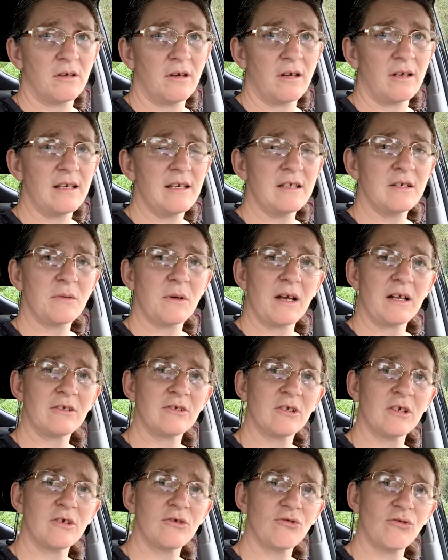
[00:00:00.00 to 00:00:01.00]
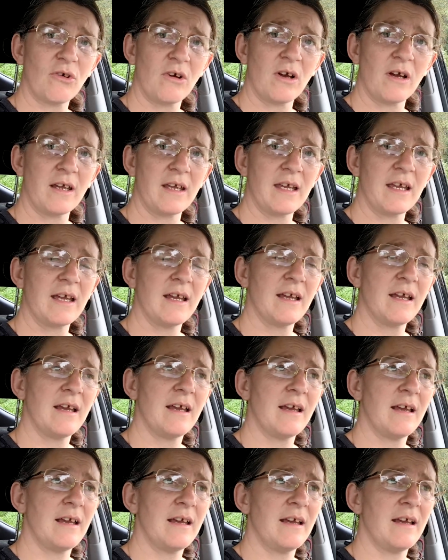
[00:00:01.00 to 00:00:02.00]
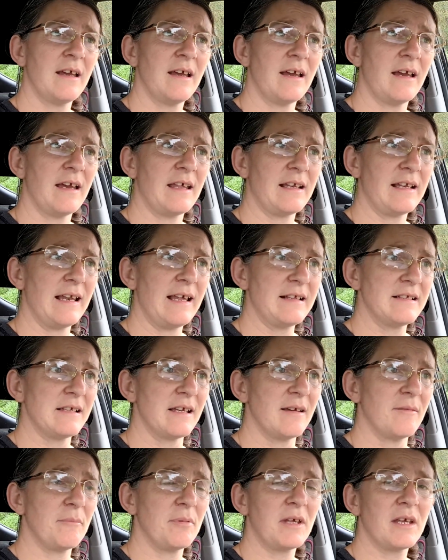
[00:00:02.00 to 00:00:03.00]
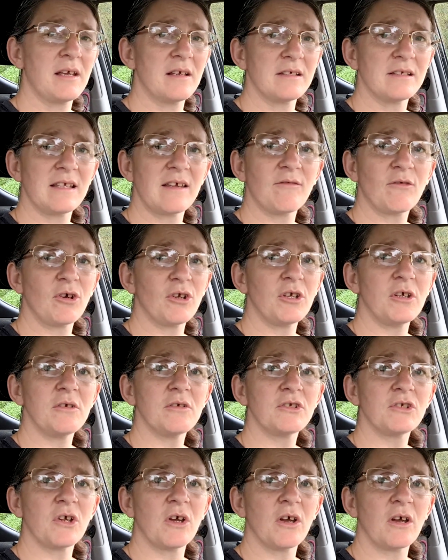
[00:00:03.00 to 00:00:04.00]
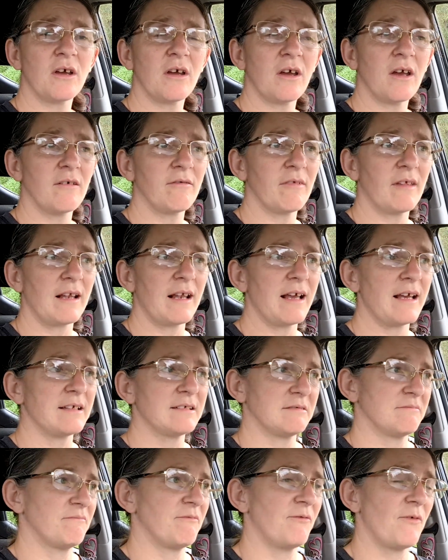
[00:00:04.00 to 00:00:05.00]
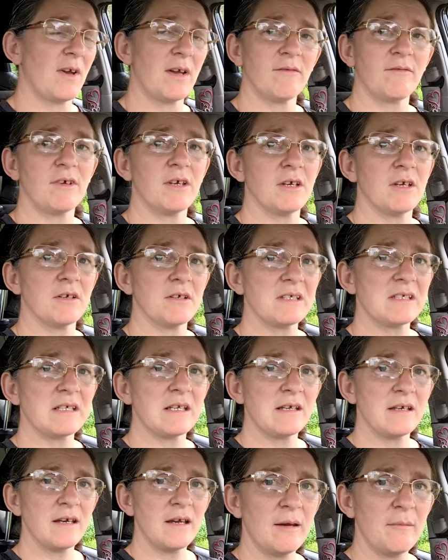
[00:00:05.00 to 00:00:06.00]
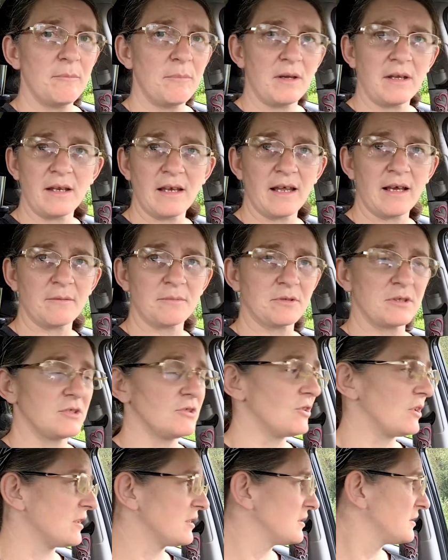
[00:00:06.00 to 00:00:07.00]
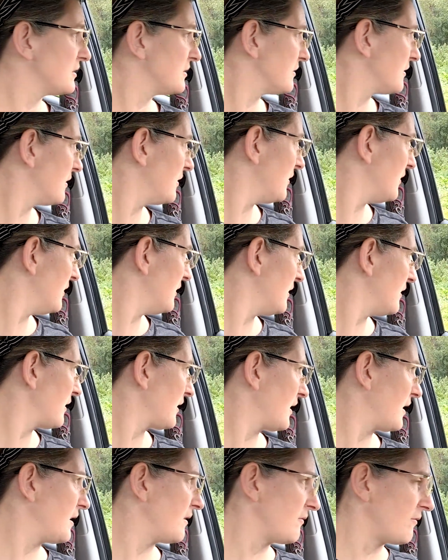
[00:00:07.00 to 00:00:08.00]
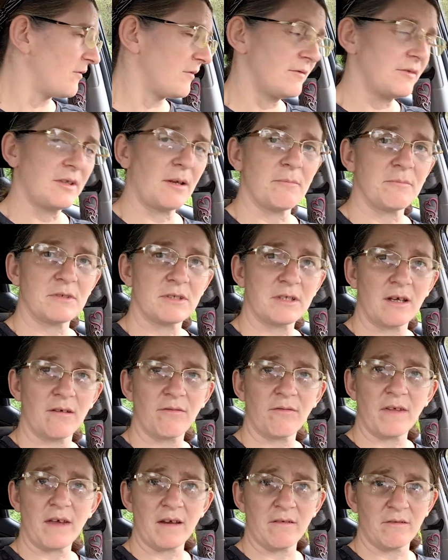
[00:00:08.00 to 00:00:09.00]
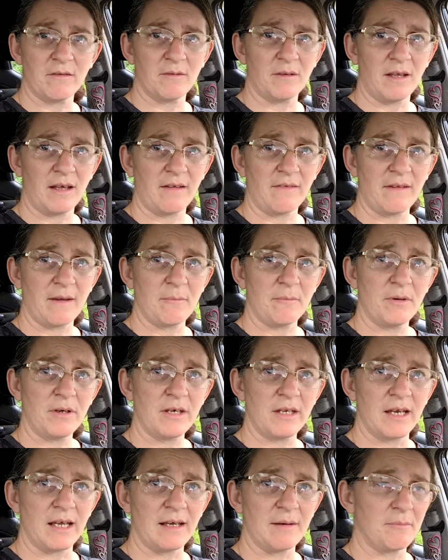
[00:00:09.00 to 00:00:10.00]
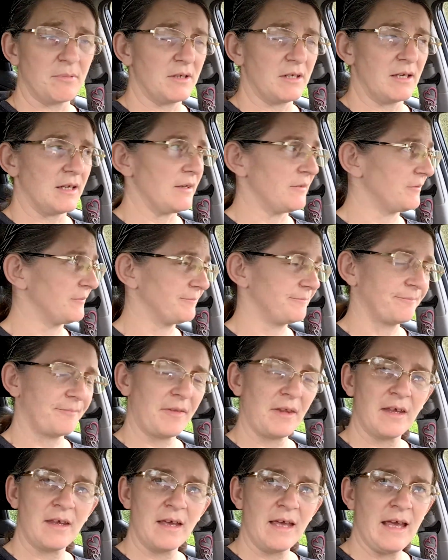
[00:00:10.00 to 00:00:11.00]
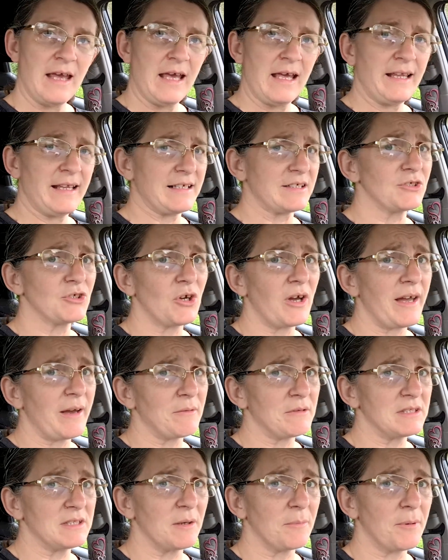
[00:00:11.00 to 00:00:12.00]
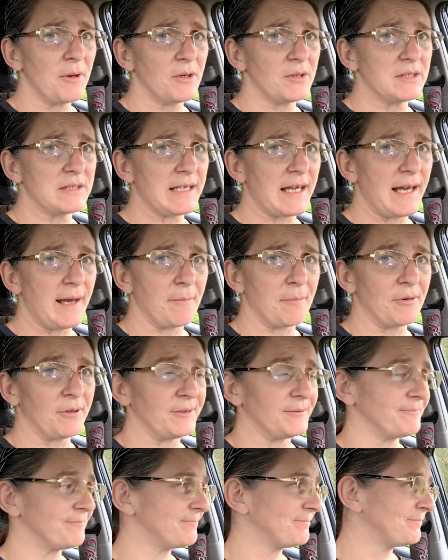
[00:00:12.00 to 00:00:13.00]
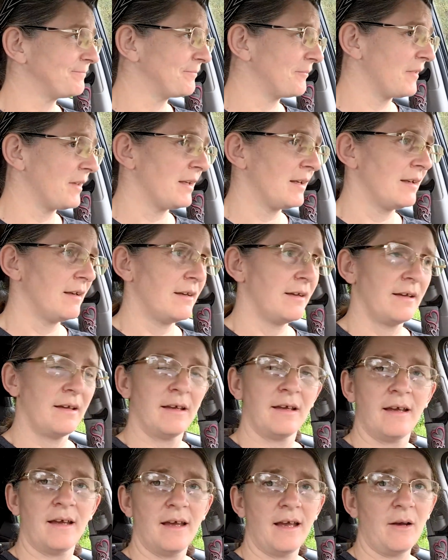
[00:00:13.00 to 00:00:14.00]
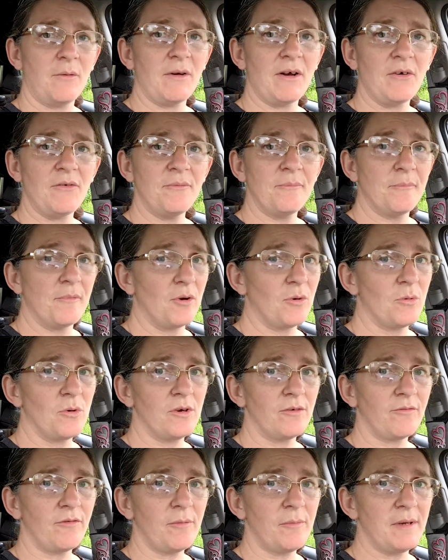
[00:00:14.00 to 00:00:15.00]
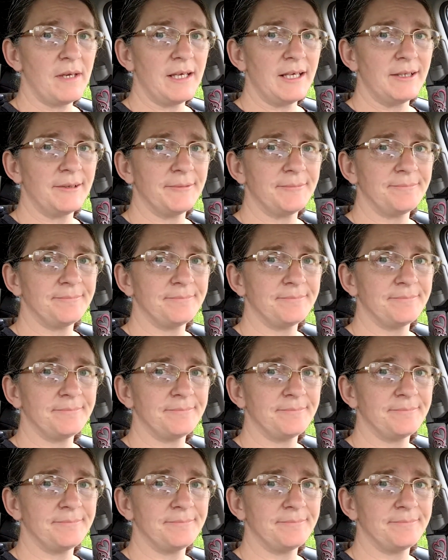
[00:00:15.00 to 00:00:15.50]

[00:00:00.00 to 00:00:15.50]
I need to actually try and let it, because they've got used to, over the last 5 years, being able to just kind of dump stuff there and then burn it. But no, that's not how it's supposed to happen. Oh well, more work for me.